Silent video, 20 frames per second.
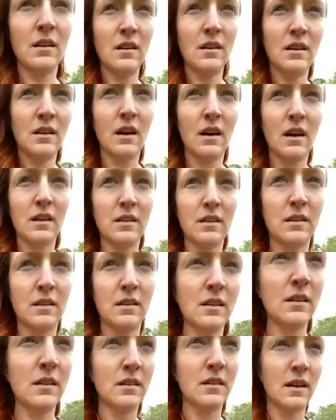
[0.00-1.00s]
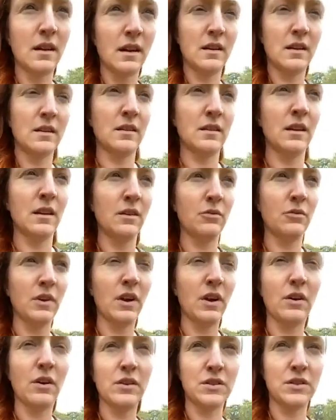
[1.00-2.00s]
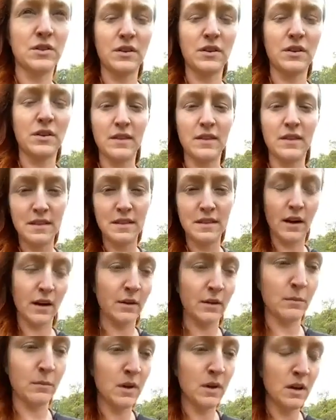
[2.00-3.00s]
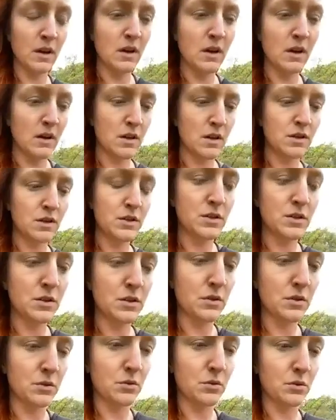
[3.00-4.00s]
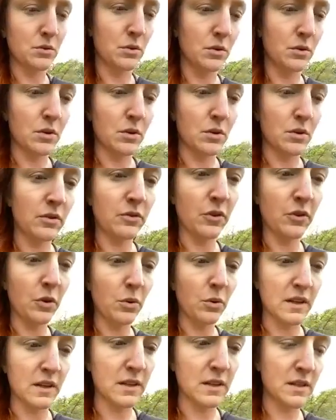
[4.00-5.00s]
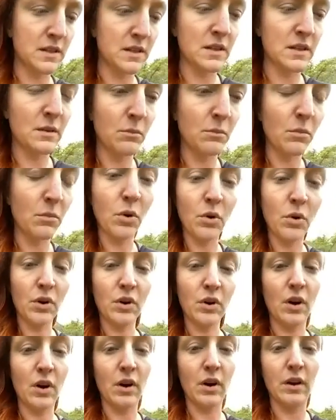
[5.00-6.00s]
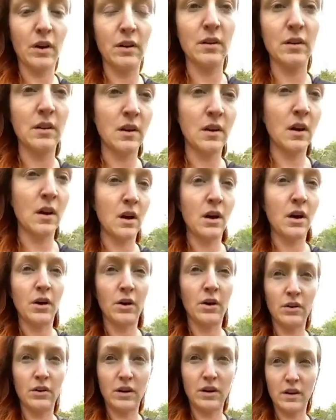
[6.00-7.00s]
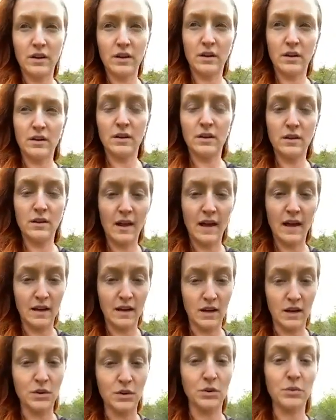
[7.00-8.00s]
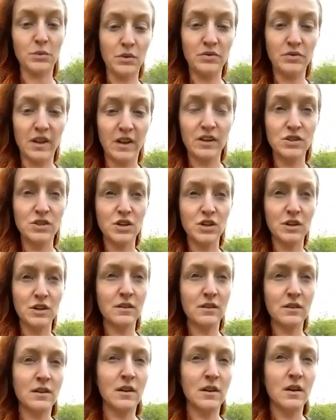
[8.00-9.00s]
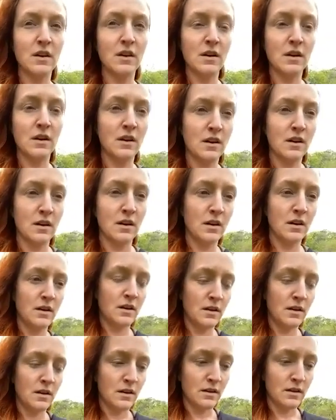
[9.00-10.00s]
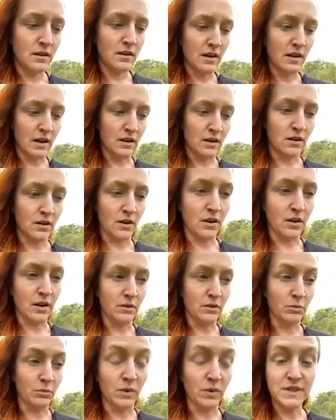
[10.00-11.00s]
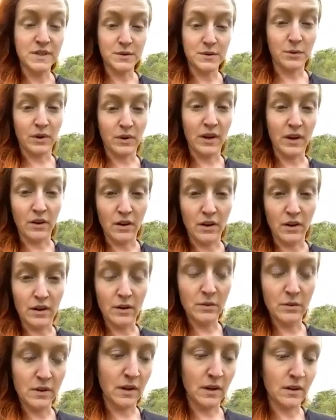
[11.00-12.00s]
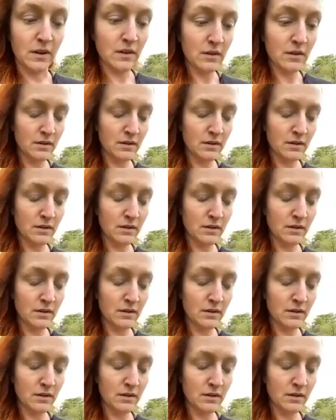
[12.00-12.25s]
think that we all took that time to focus more on that inner reflection than on what's going on out there.